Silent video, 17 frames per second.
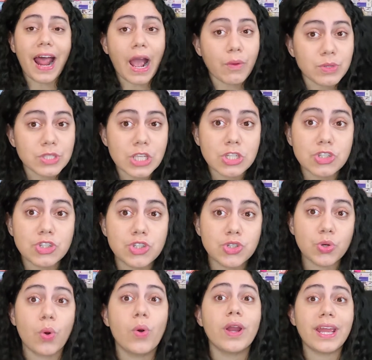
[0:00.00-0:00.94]
I was
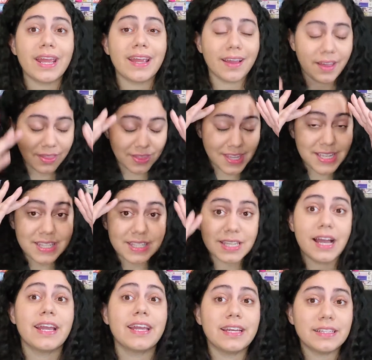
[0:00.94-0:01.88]
enjoying the
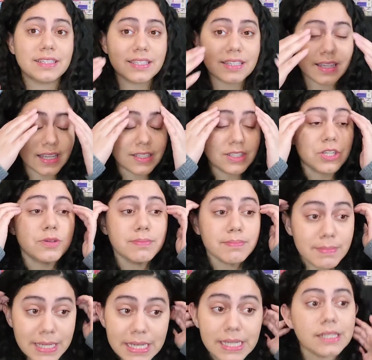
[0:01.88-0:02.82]
science. Like to
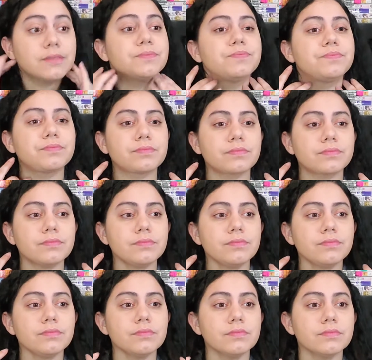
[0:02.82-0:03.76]
me,
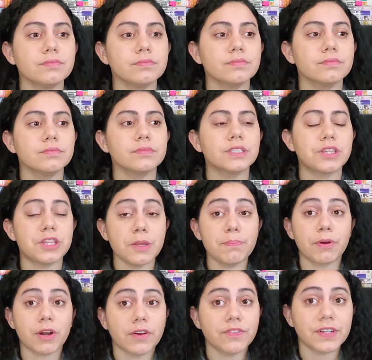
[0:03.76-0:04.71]
the
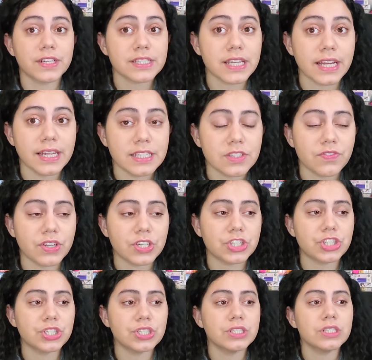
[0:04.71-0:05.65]
perfect science
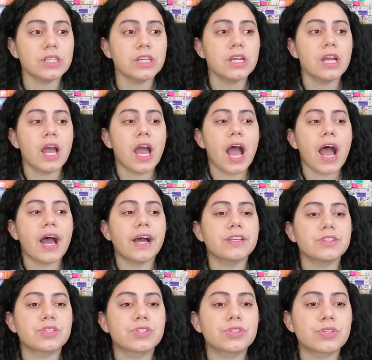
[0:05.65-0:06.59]
fiction
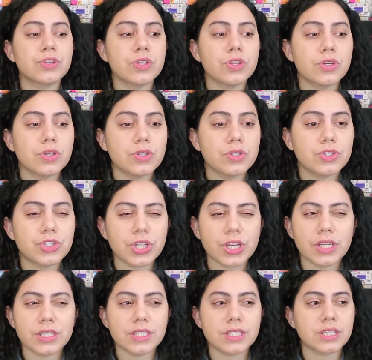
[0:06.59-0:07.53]
has
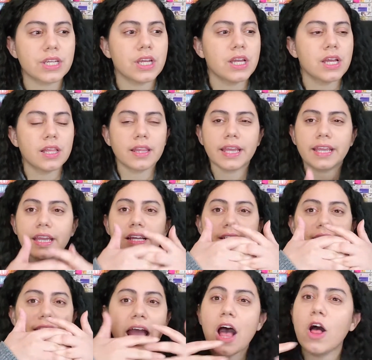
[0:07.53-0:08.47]
just like,
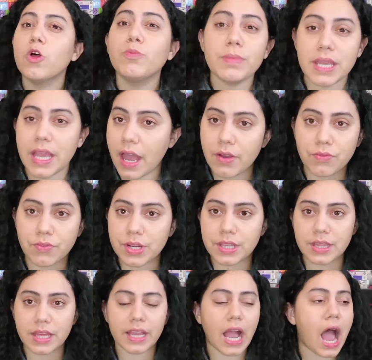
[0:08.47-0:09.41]
tell me
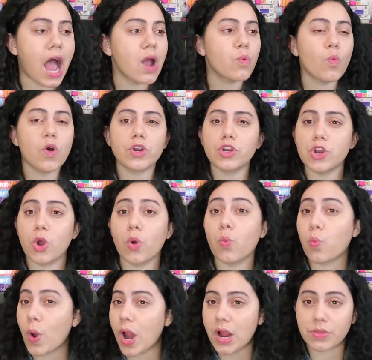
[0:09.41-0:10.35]
everything. I want to know
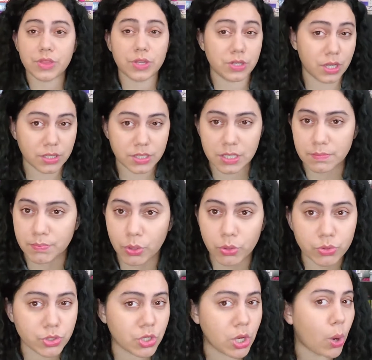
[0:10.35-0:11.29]
where the nuts and
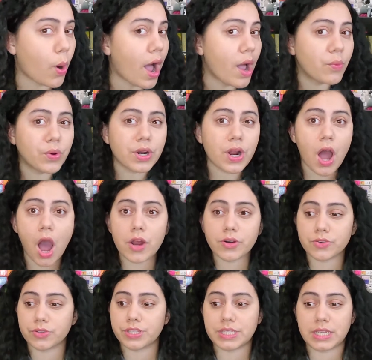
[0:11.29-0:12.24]
bolts go. I want to
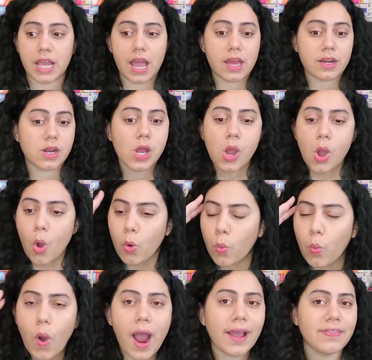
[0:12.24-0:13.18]
understand
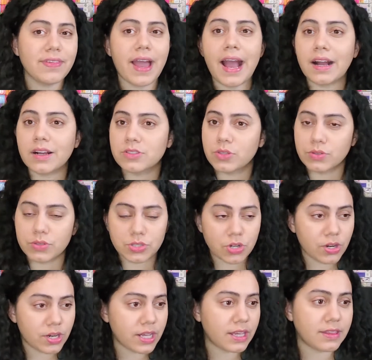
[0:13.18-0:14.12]
why the axle's
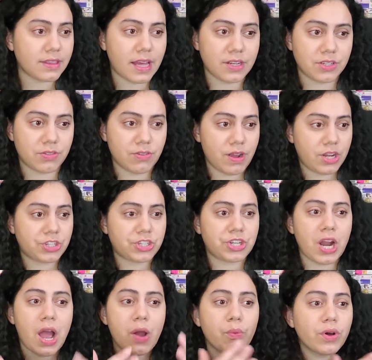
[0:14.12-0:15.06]
turning in that
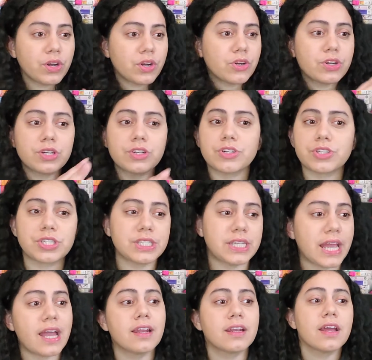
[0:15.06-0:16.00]
direction. I want to
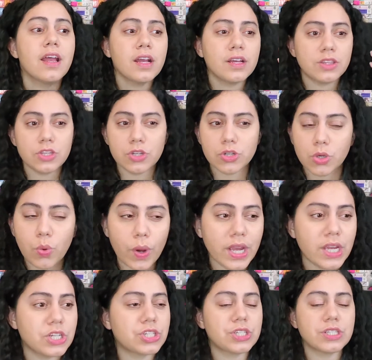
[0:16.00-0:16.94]
understand the
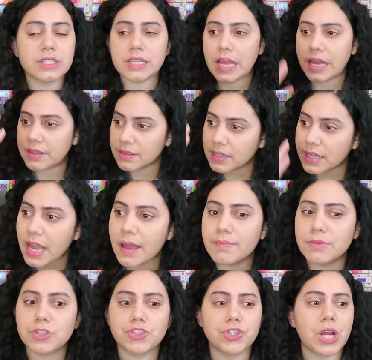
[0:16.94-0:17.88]
equations and the
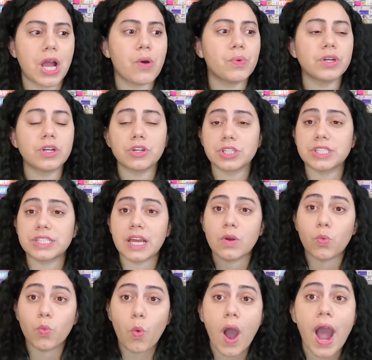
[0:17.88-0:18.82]
chemistry. I want to
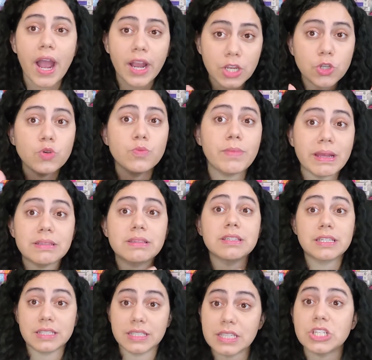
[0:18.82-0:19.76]
understand why you made the
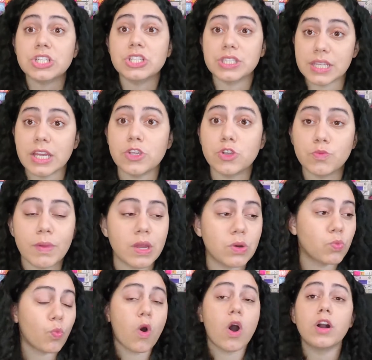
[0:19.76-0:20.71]
decisions that you made.
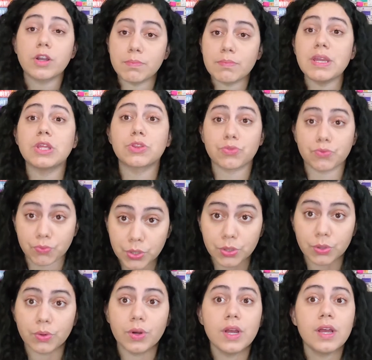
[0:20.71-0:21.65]
Walk me
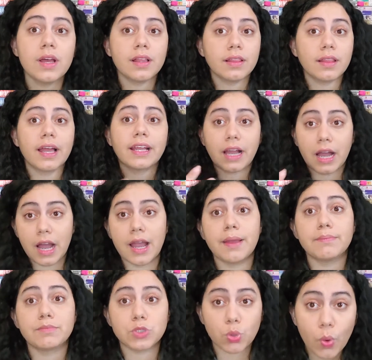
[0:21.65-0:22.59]
through. Like,
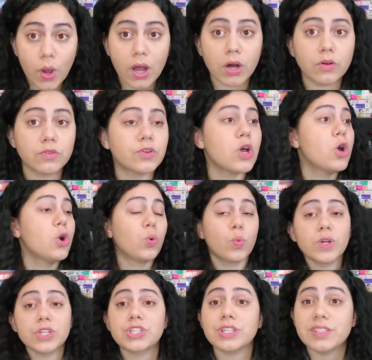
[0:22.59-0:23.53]
I'm 12,
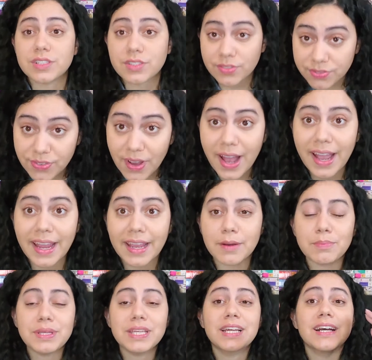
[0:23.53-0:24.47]
which is fine
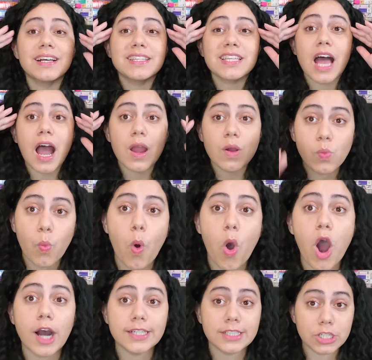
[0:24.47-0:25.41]
because I
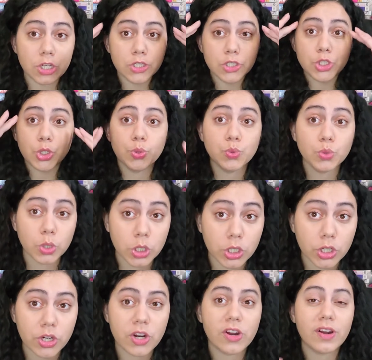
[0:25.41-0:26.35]
want to
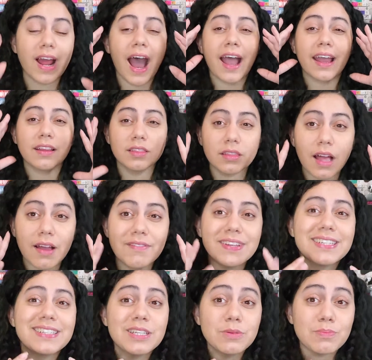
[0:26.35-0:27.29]
learn. I love
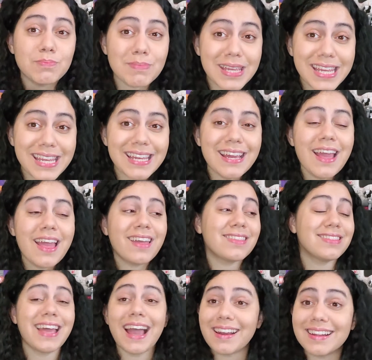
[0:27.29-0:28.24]
it. To me,
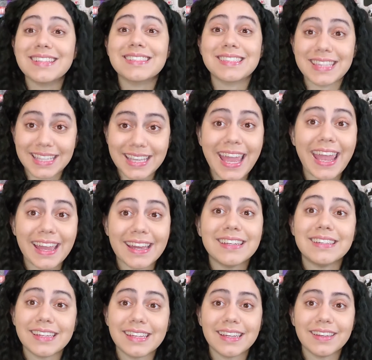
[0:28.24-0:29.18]
that is the
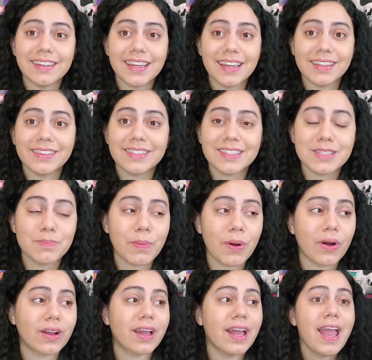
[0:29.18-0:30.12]
candy in this
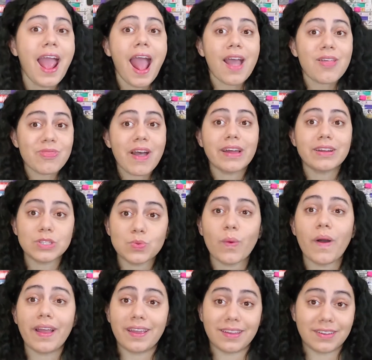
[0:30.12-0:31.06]
book. And that is
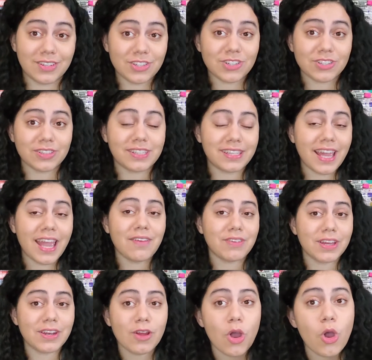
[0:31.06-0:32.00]
why I initially gave
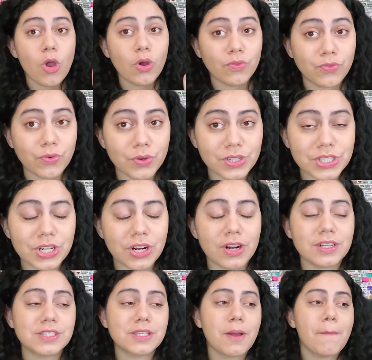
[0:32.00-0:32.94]
it four
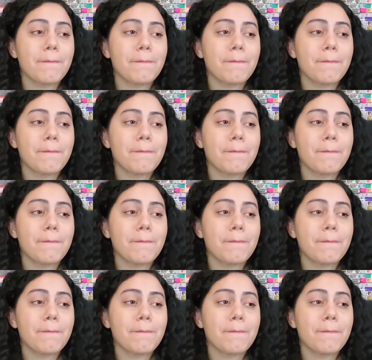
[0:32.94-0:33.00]
stars.